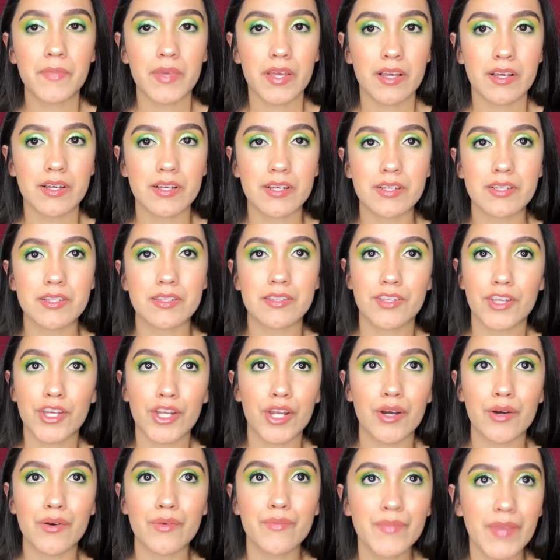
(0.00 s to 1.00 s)
because
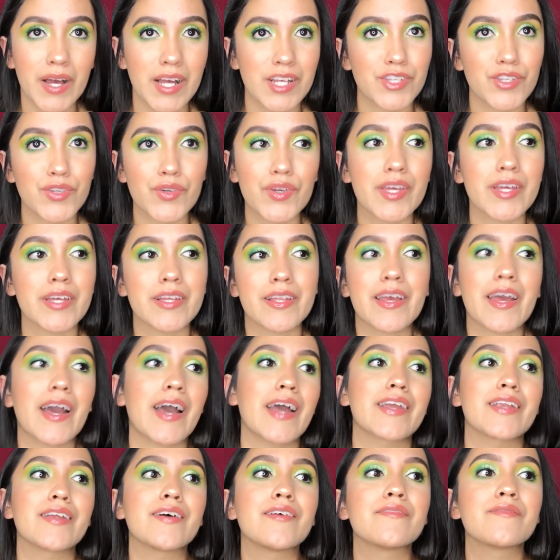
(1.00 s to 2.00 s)
as you can
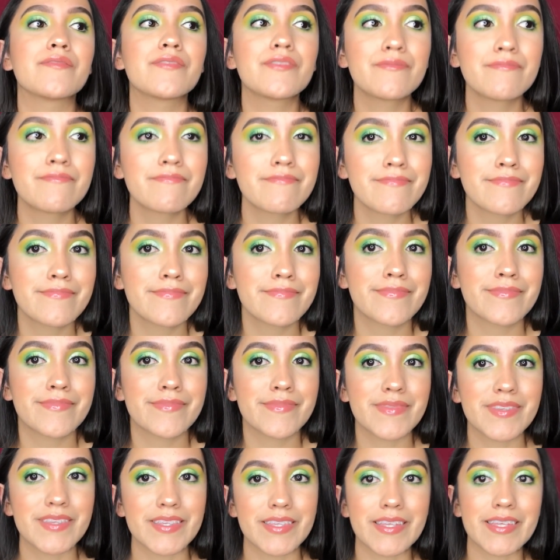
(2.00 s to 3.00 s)
kind of
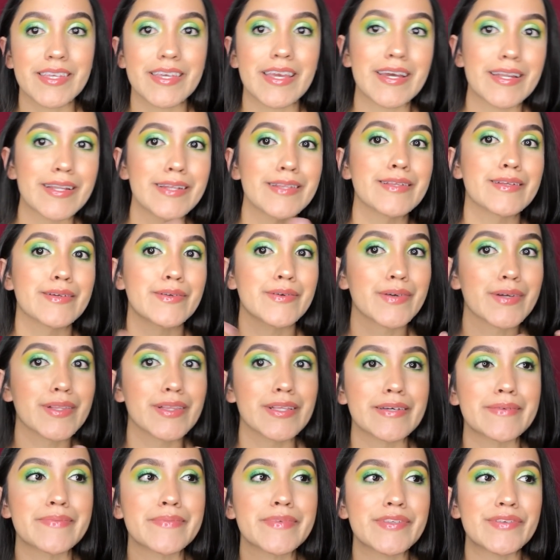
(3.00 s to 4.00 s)
get a little
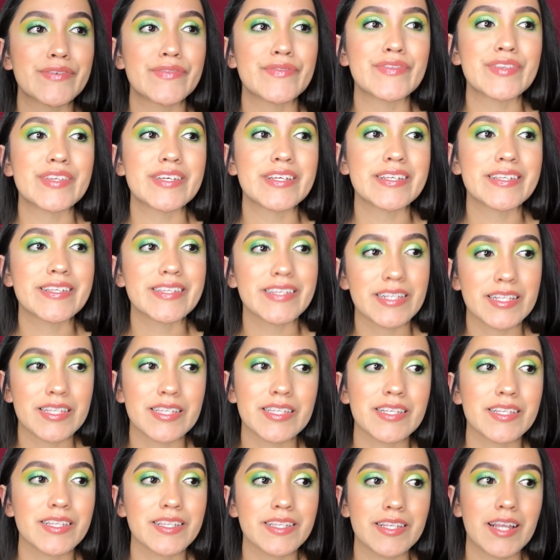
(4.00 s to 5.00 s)
glimpse of this,
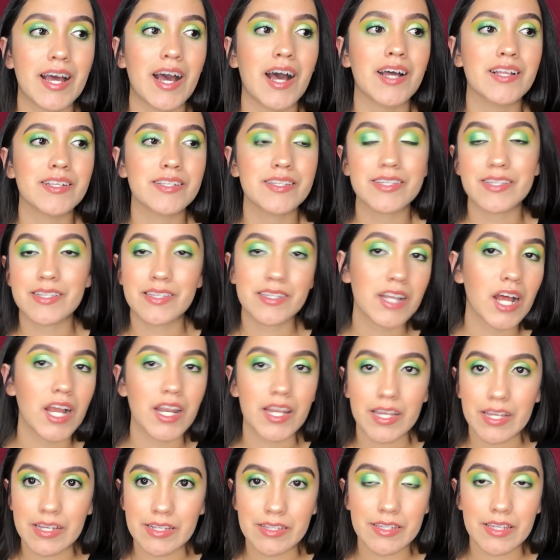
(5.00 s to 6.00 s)
it's not
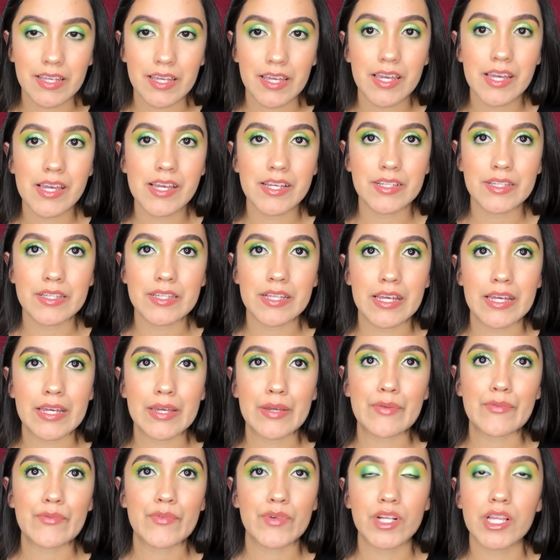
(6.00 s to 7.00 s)
easy. It's
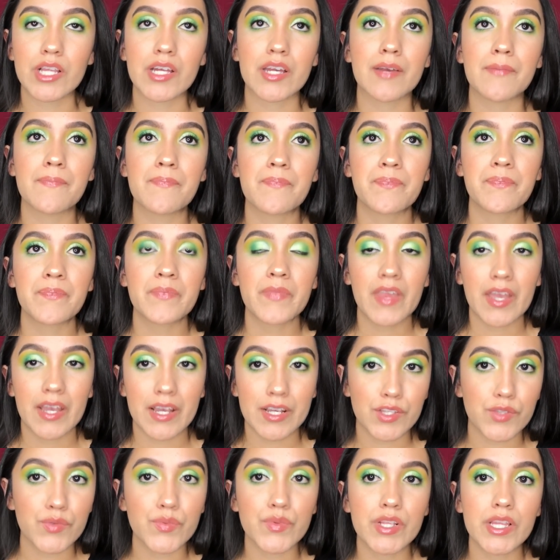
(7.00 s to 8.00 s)
like
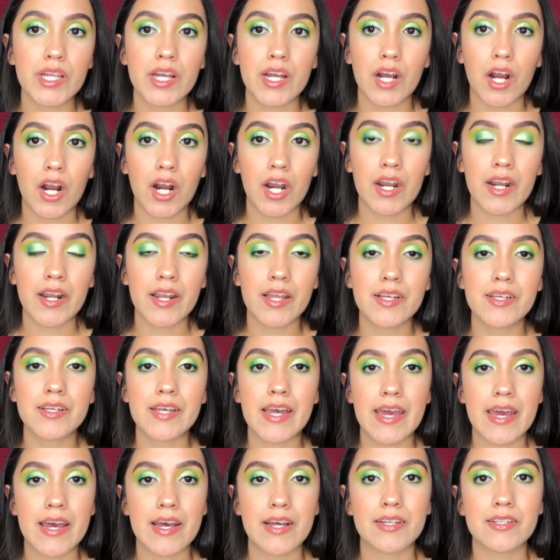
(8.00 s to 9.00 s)
it's really hard,
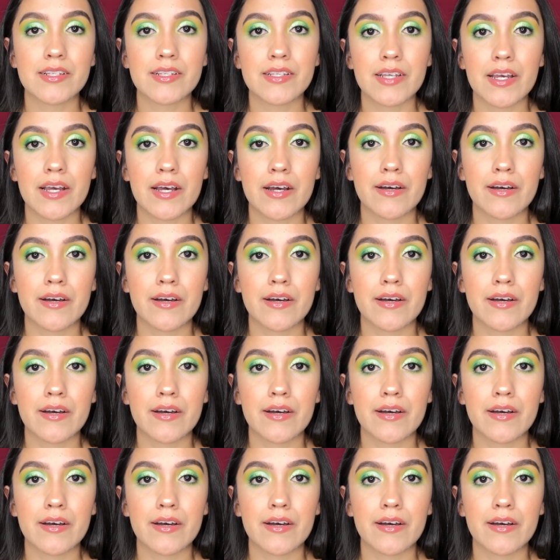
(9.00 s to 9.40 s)
and